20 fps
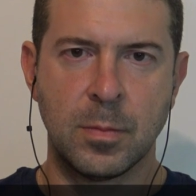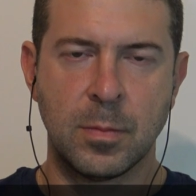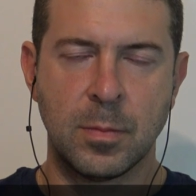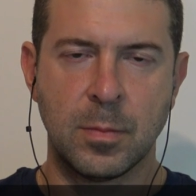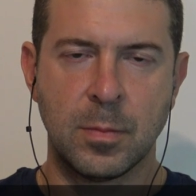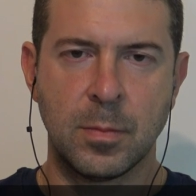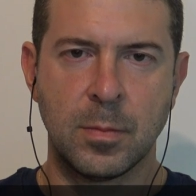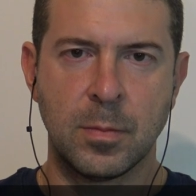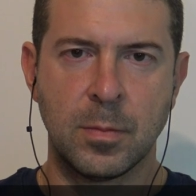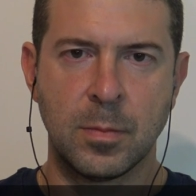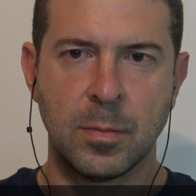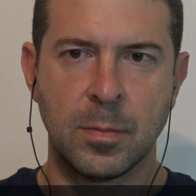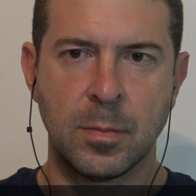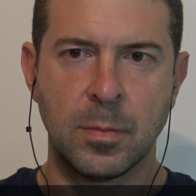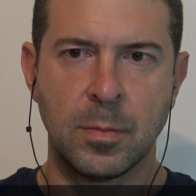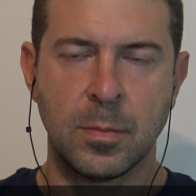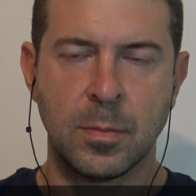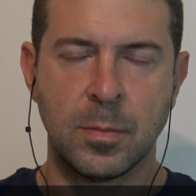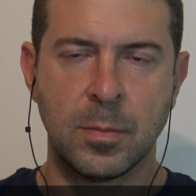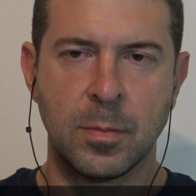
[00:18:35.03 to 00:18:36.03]

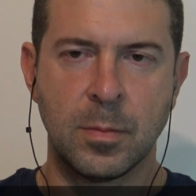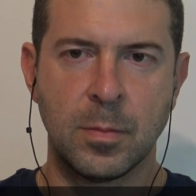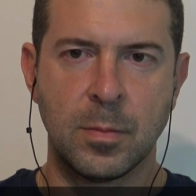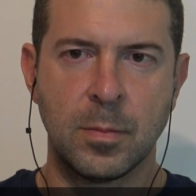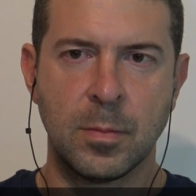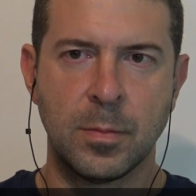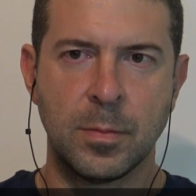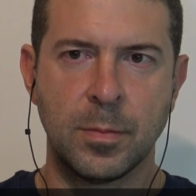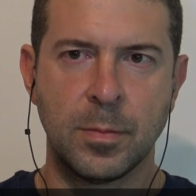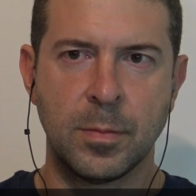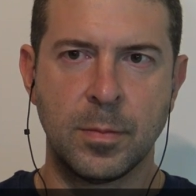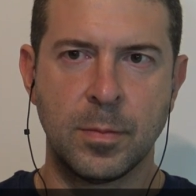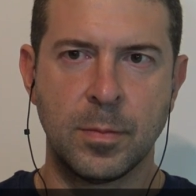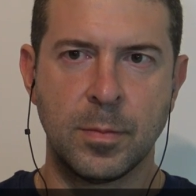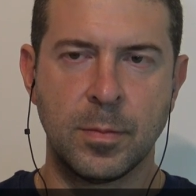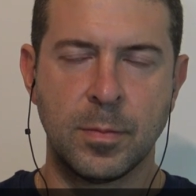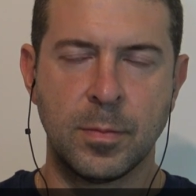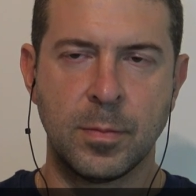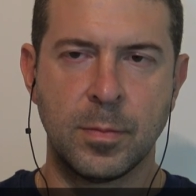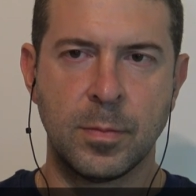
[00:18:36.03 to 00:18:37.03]

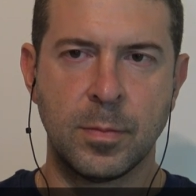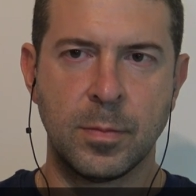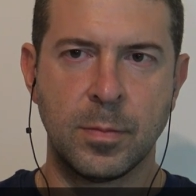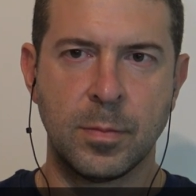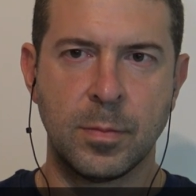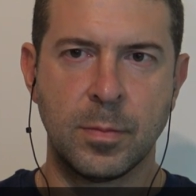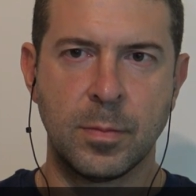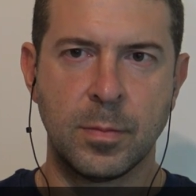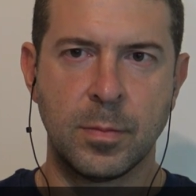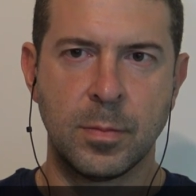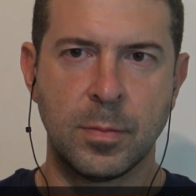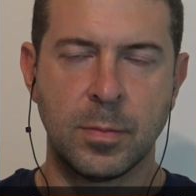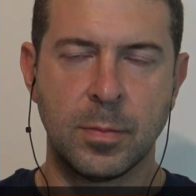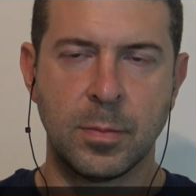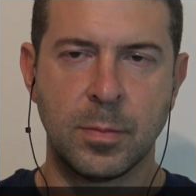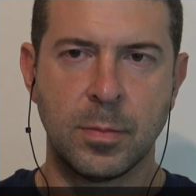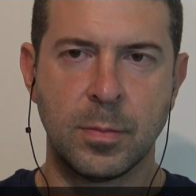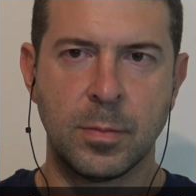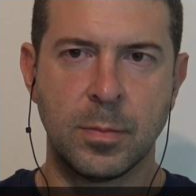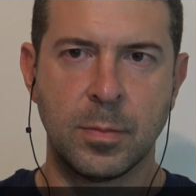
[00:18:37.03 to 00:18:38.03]

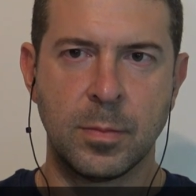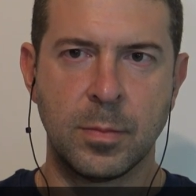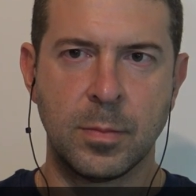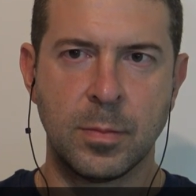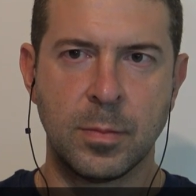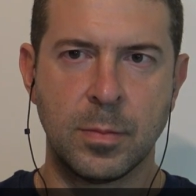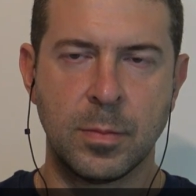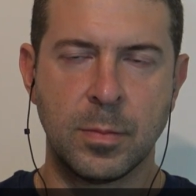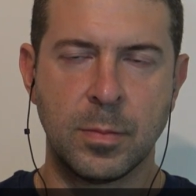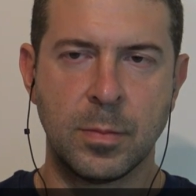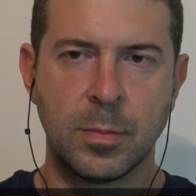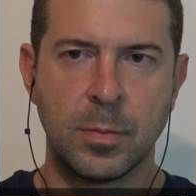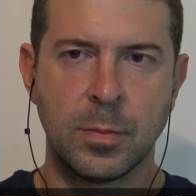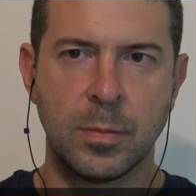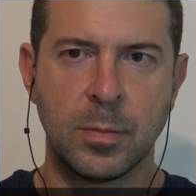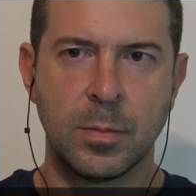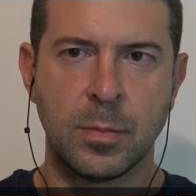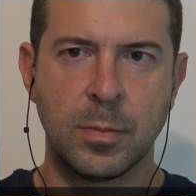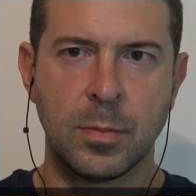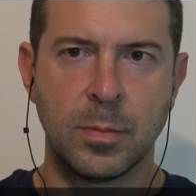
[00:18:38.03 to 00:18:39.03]

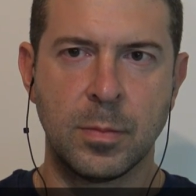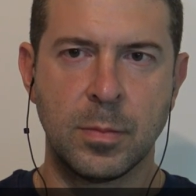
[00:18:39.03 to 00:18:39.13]
This person isn't speaking.